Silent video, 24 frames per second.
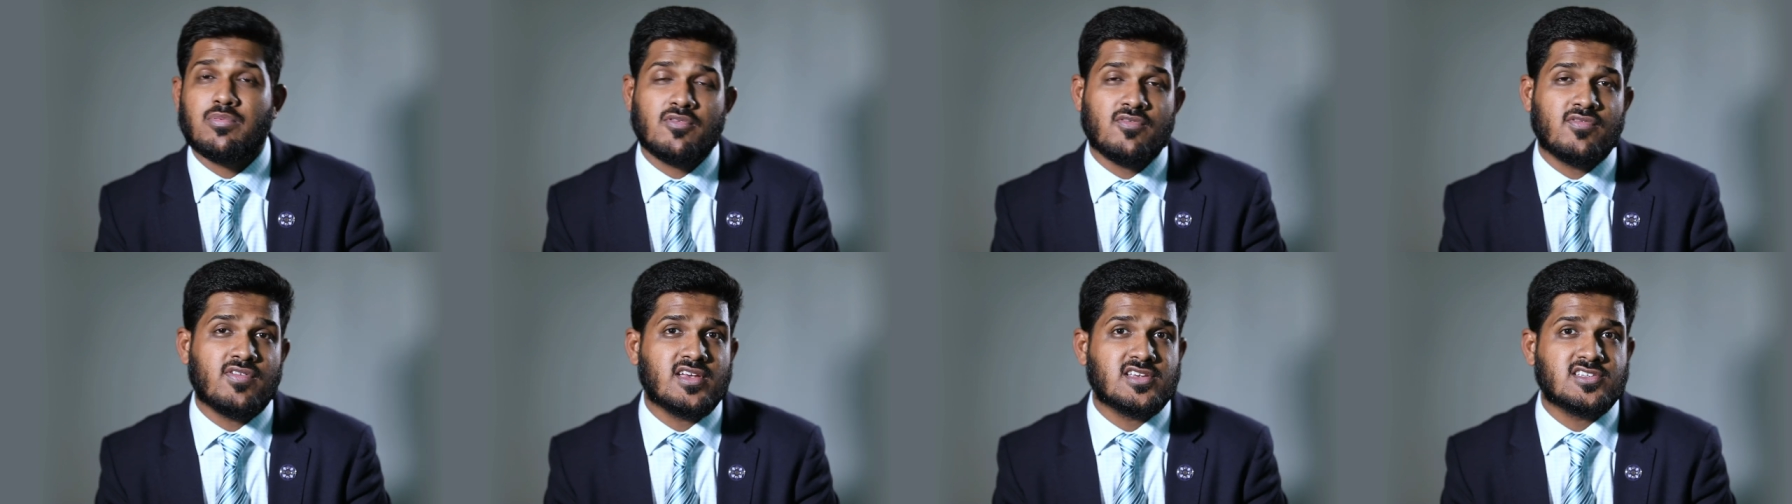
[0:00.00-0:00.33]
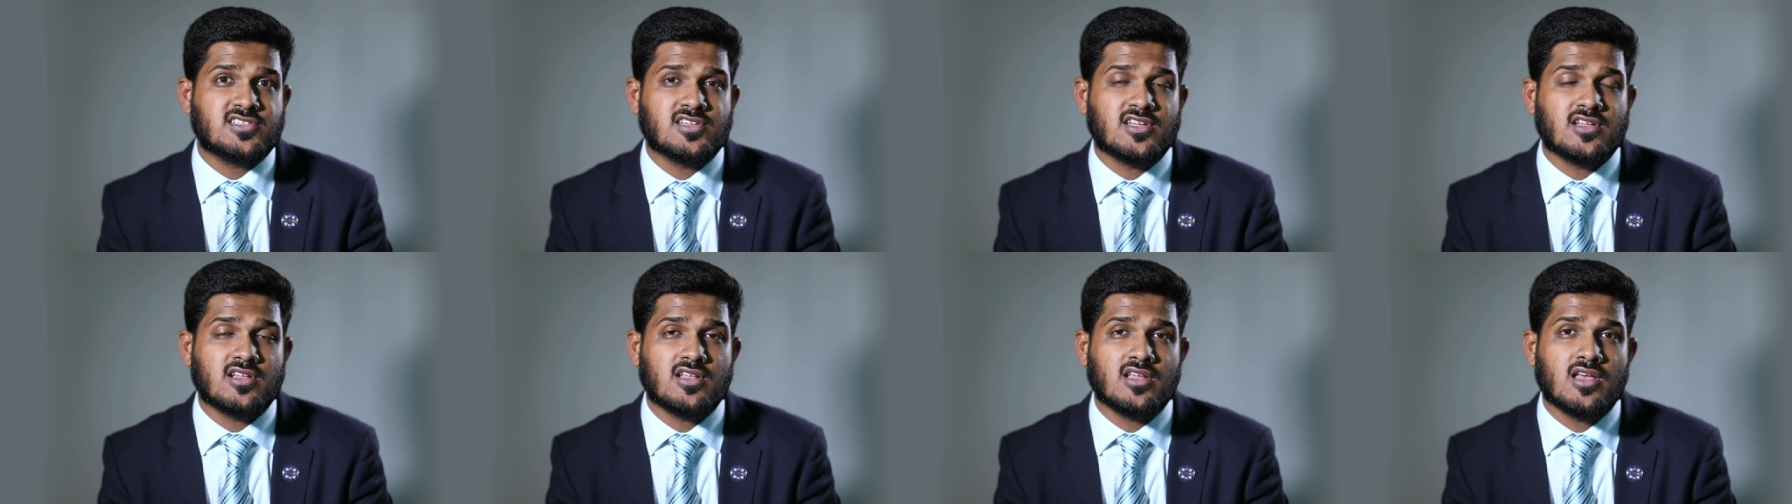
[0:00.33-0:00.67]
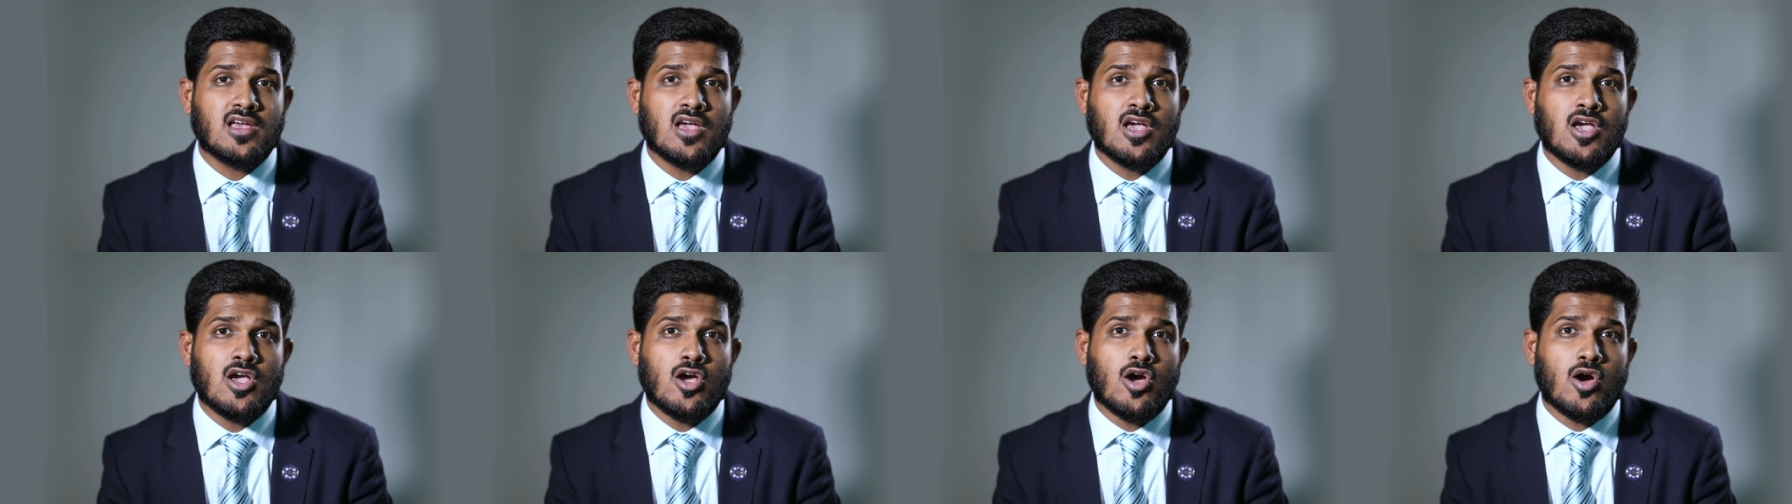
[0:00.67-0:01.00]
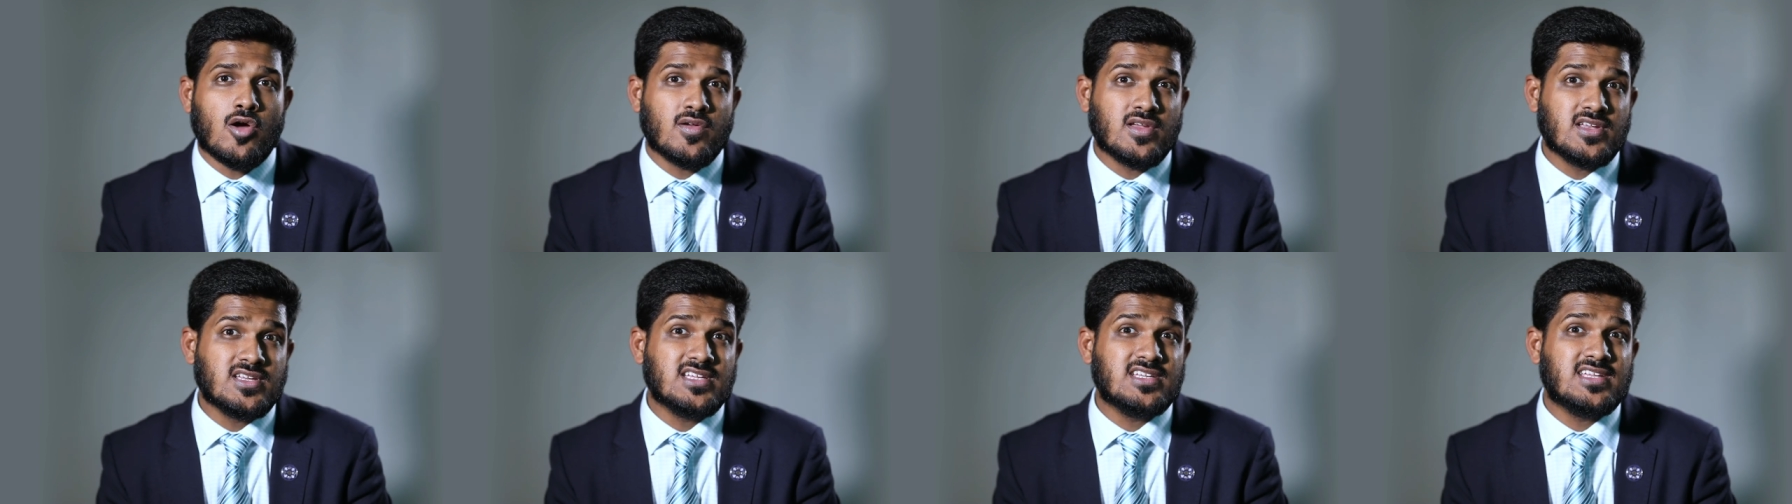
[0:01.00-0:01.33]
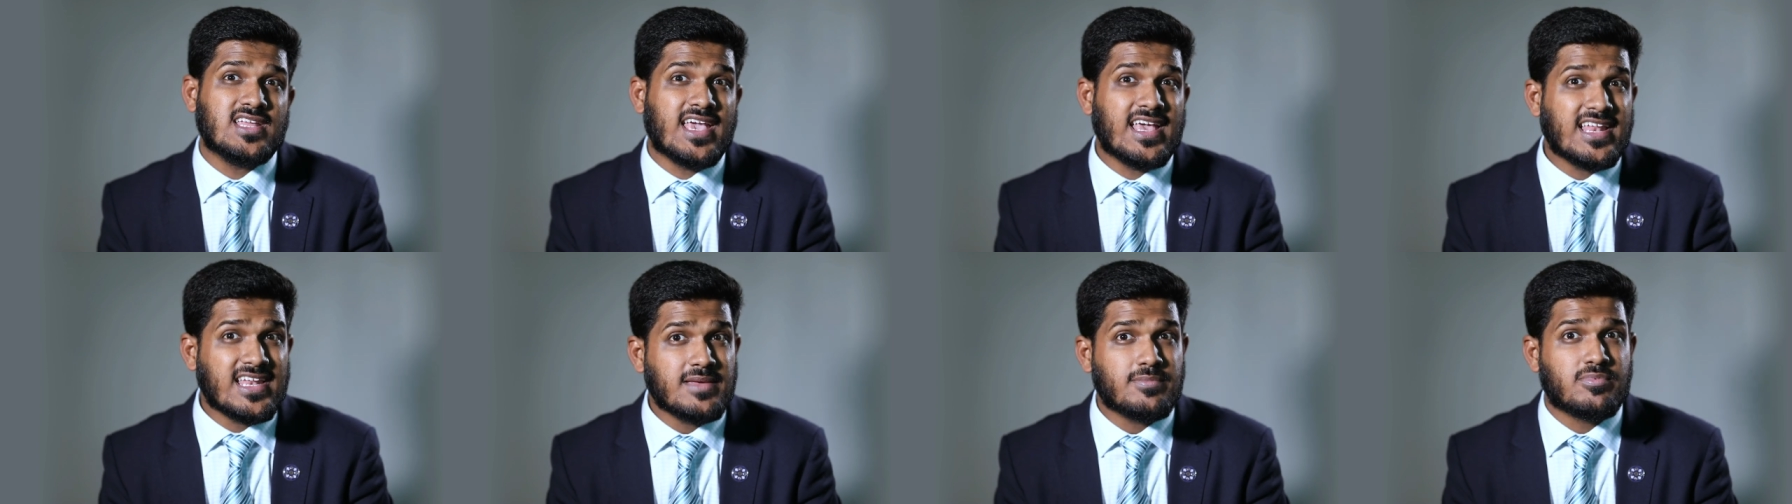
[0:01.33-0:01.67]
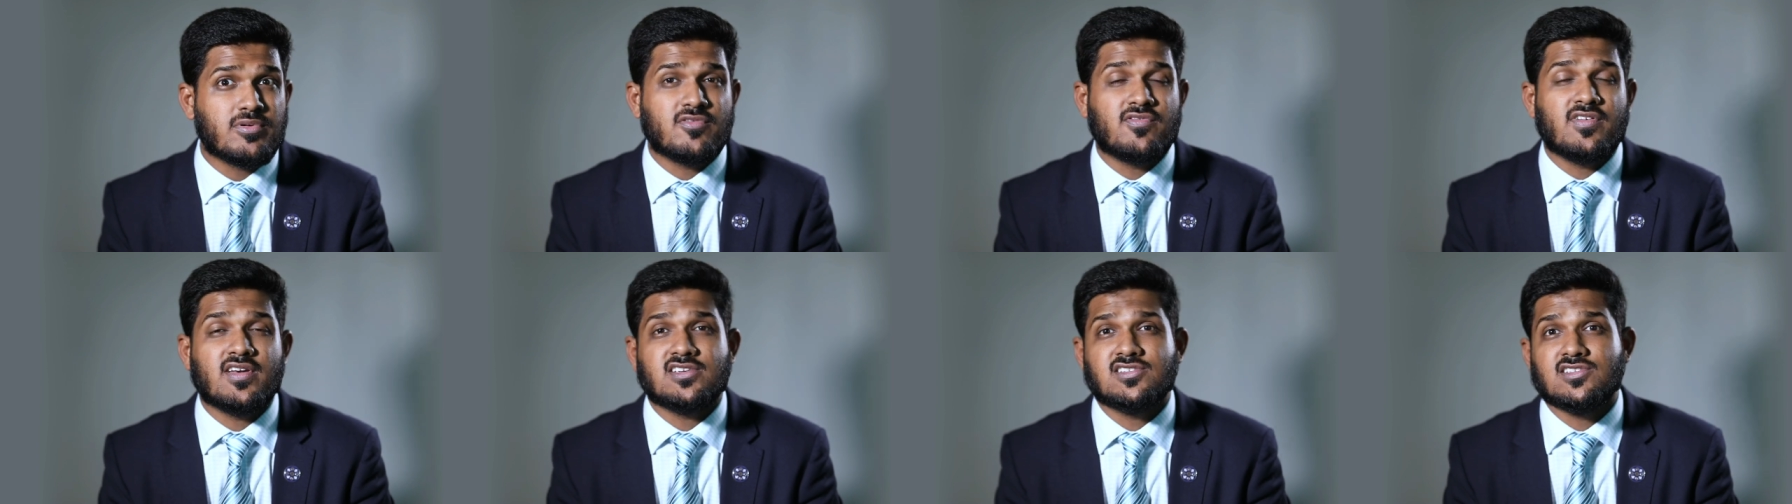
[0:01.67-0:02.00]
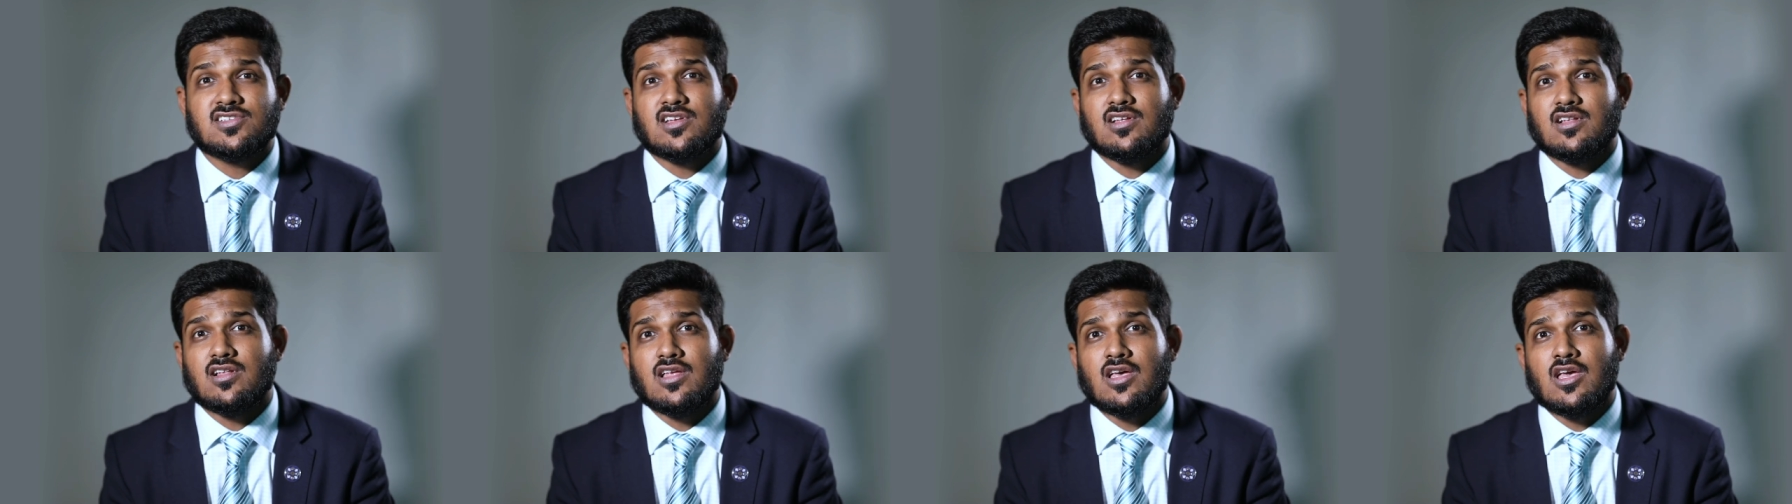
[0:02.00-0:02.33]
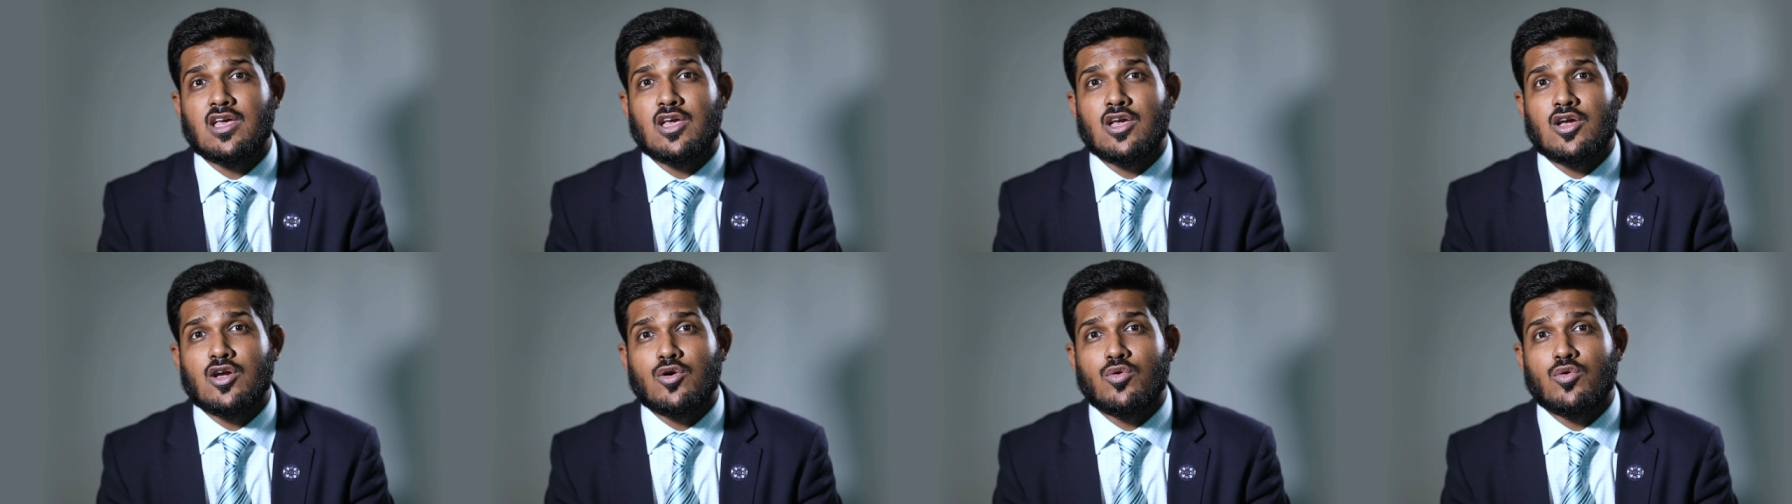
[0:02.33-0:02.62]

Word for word: professional or indeed any professional